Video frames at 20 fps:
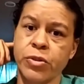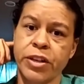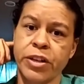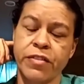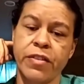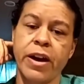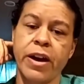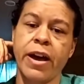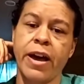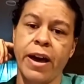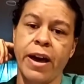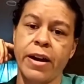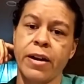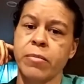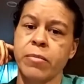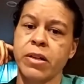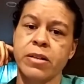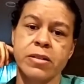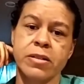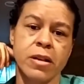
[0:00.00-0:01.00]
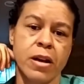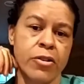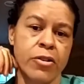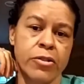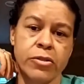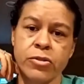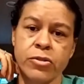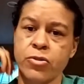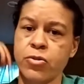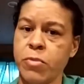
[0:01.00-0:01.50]
it if I had it because I
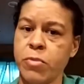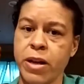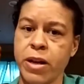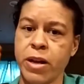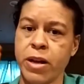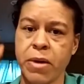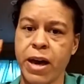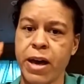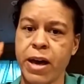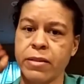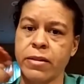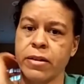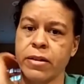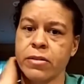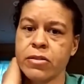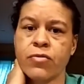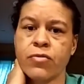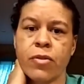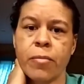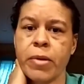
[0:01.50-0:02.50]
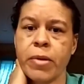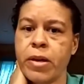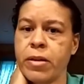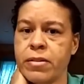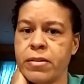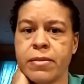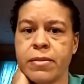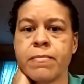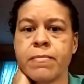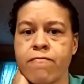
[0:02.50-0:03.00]
heard too many bad things from
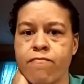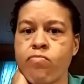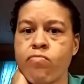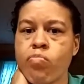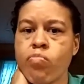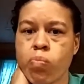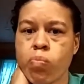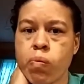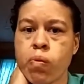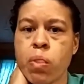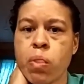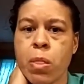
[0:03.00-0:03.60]
it.